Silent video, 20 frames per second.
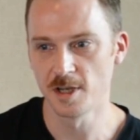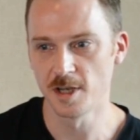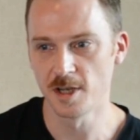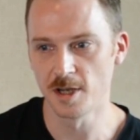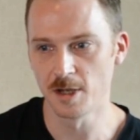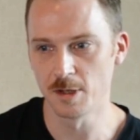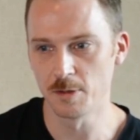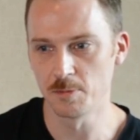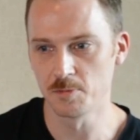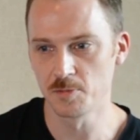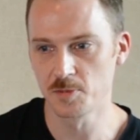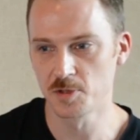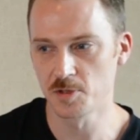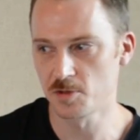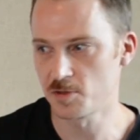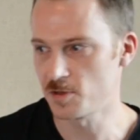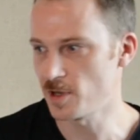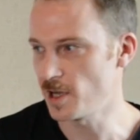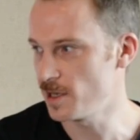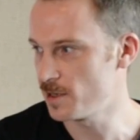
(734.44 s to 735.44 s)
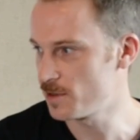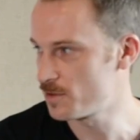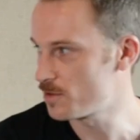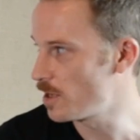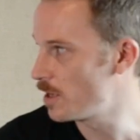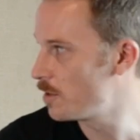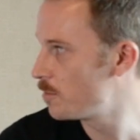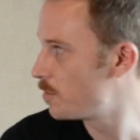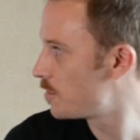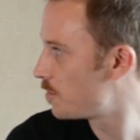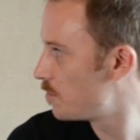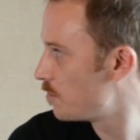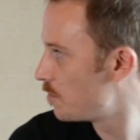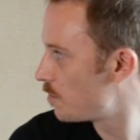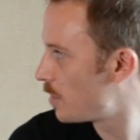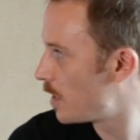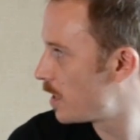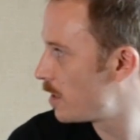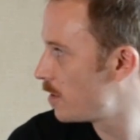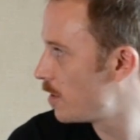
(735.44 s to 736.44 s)
So try it with
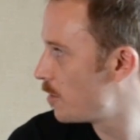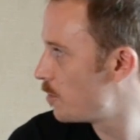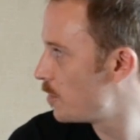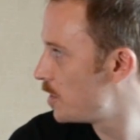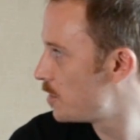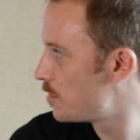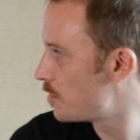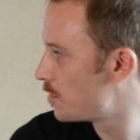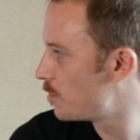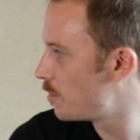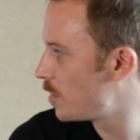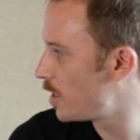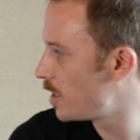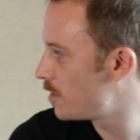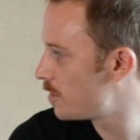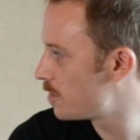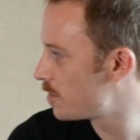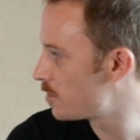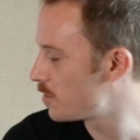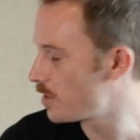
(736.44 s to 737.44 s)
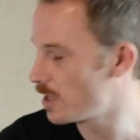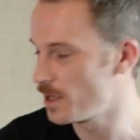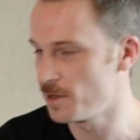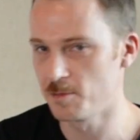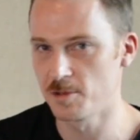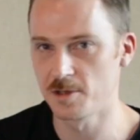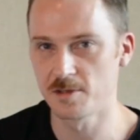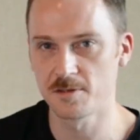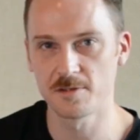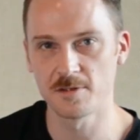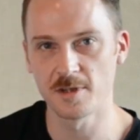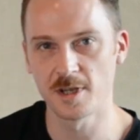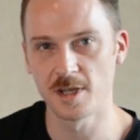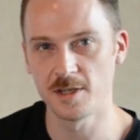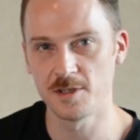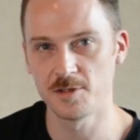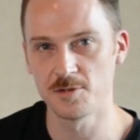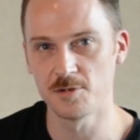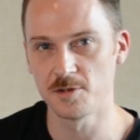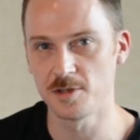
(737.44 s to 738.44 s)
parallel major and minor, try it with
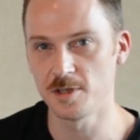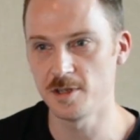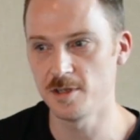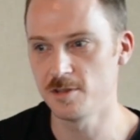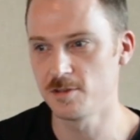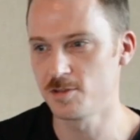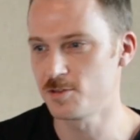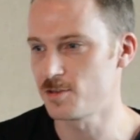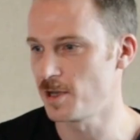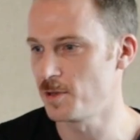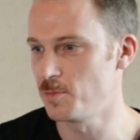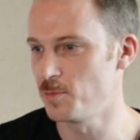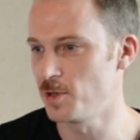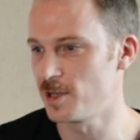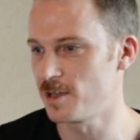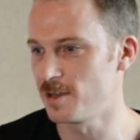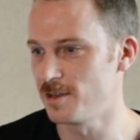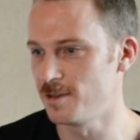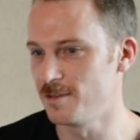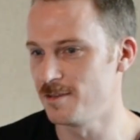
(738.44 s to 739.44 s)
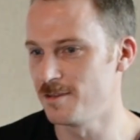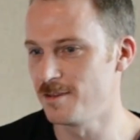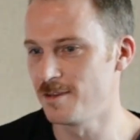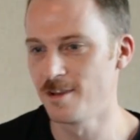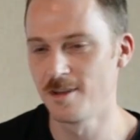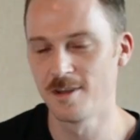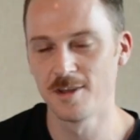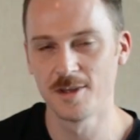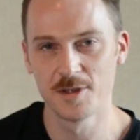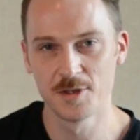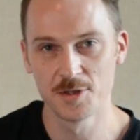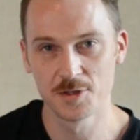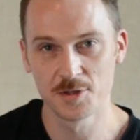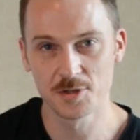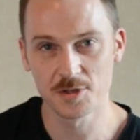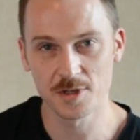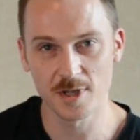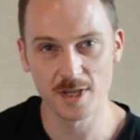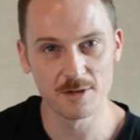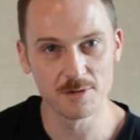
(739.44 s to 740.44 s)
any two keys, try making
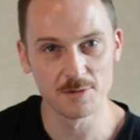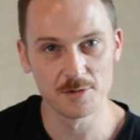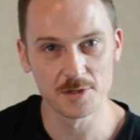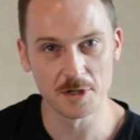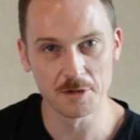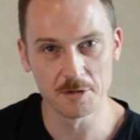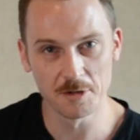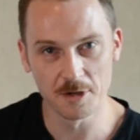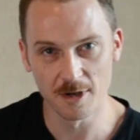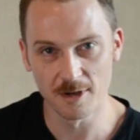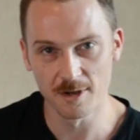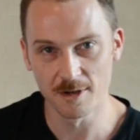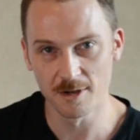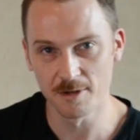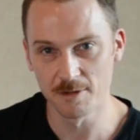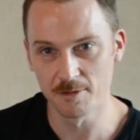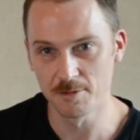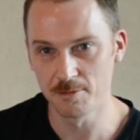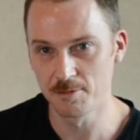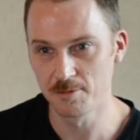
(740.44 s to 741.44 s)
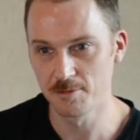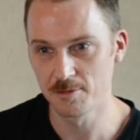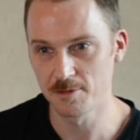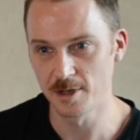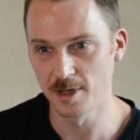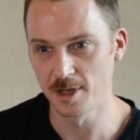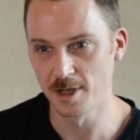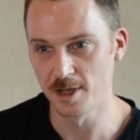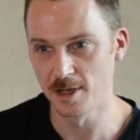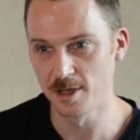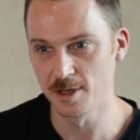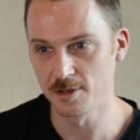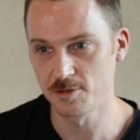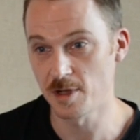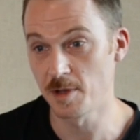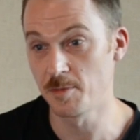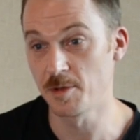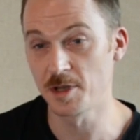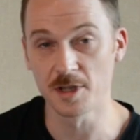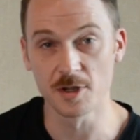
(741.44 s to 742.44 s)
scales out of,
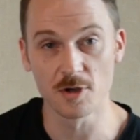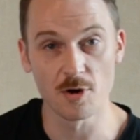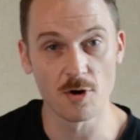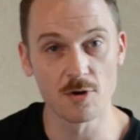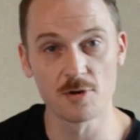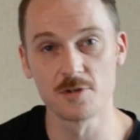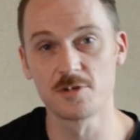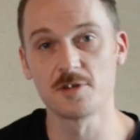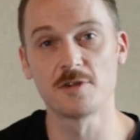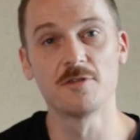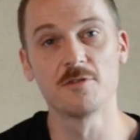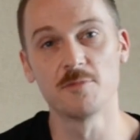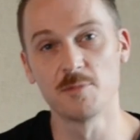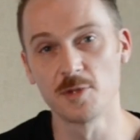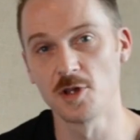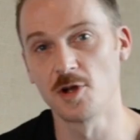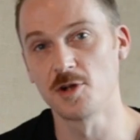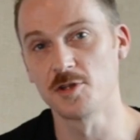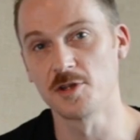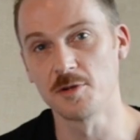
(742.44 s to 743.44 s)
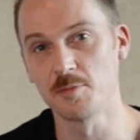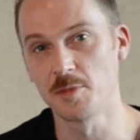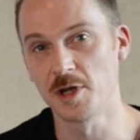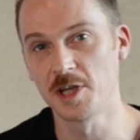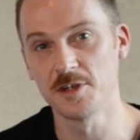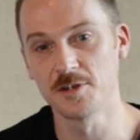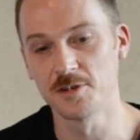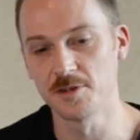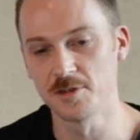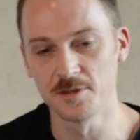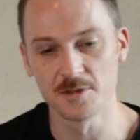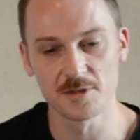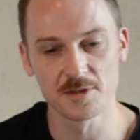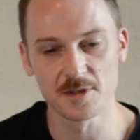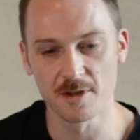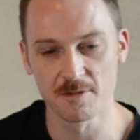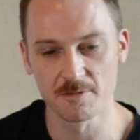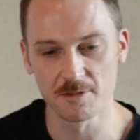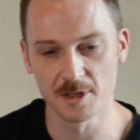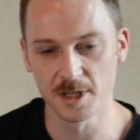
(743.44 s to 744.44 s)
try making chords out of melodic minor and
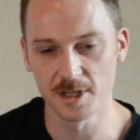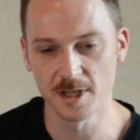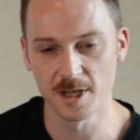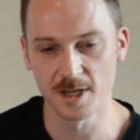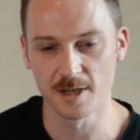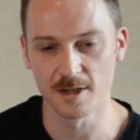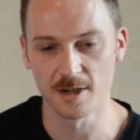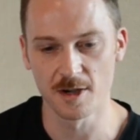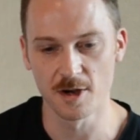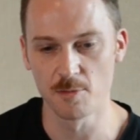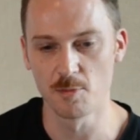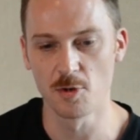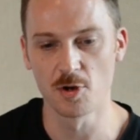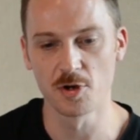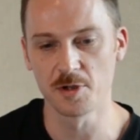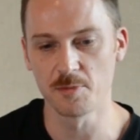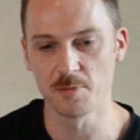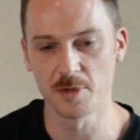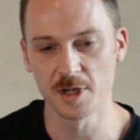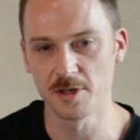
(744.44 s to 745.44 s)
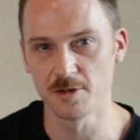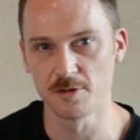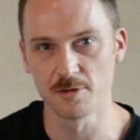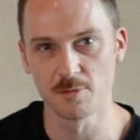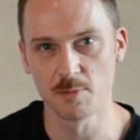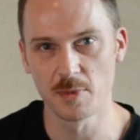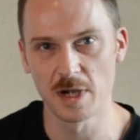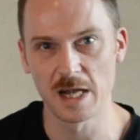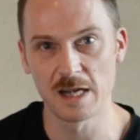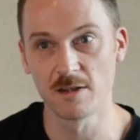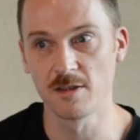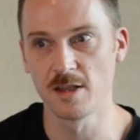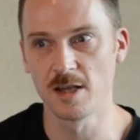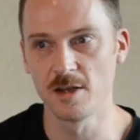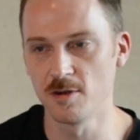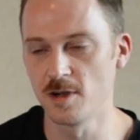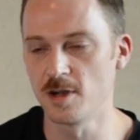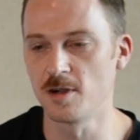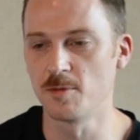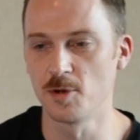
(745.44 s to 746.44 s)
stuff like that. Harmonic minor,
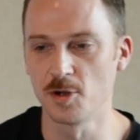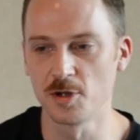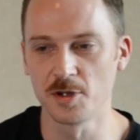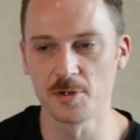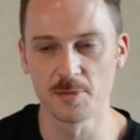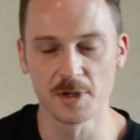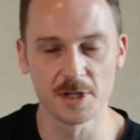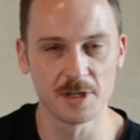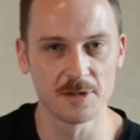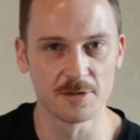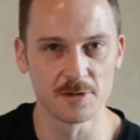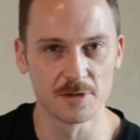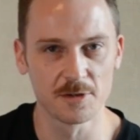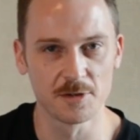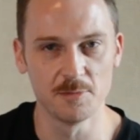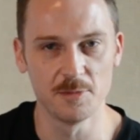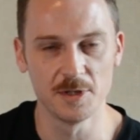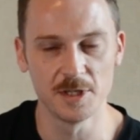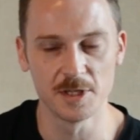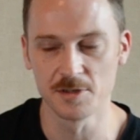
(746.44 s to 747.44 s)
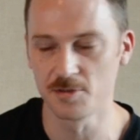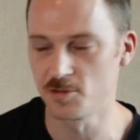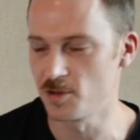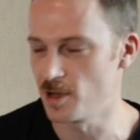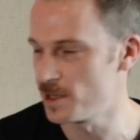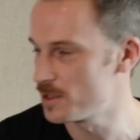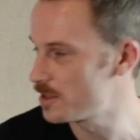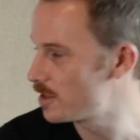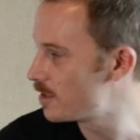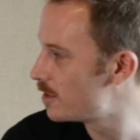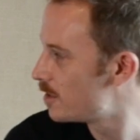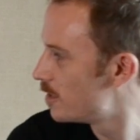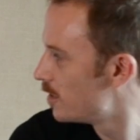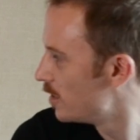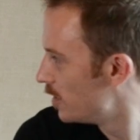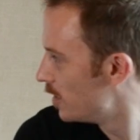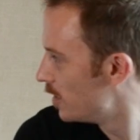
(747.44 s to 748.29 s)
parallel harmonic minor could be interesting.